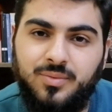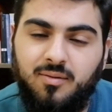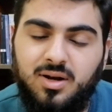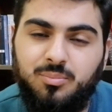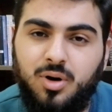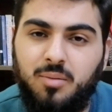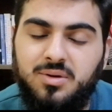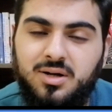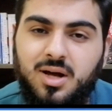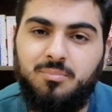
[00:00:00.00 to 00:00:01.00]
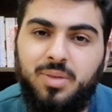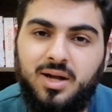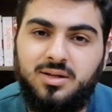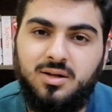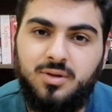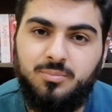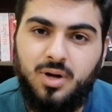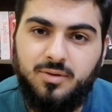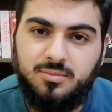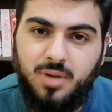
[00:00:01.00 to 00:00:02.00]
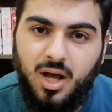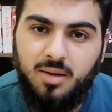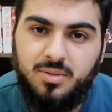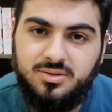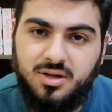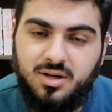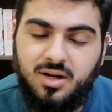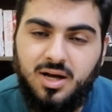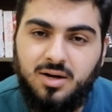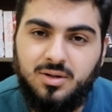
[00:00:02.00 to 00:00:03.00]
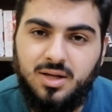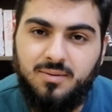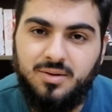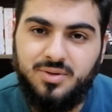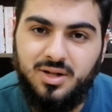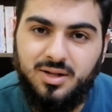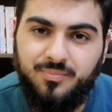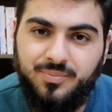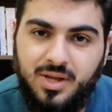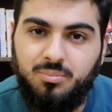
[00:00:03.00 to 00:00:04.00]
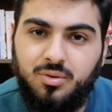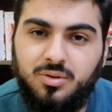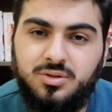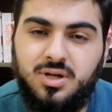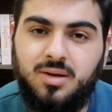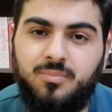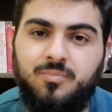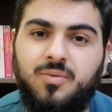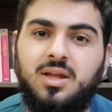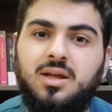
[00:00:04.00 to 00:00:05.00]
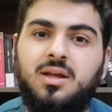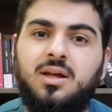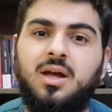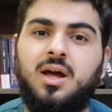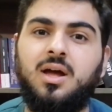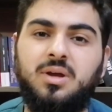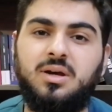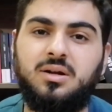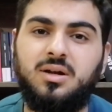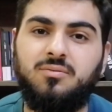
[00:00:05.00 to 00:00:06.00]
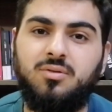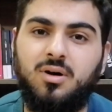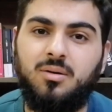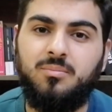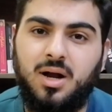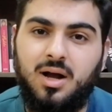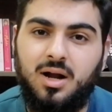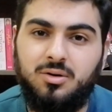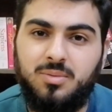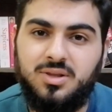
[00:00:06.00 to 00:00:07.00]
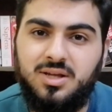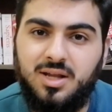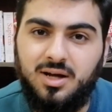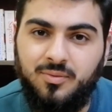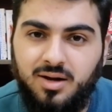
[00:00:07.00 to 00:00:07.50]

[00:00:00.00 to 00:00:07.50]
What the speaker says: a very prominent companion of the Prophet Muhammad sallallahu alaihi wasallam, had approached him when he emigrated from Makkah to Medina.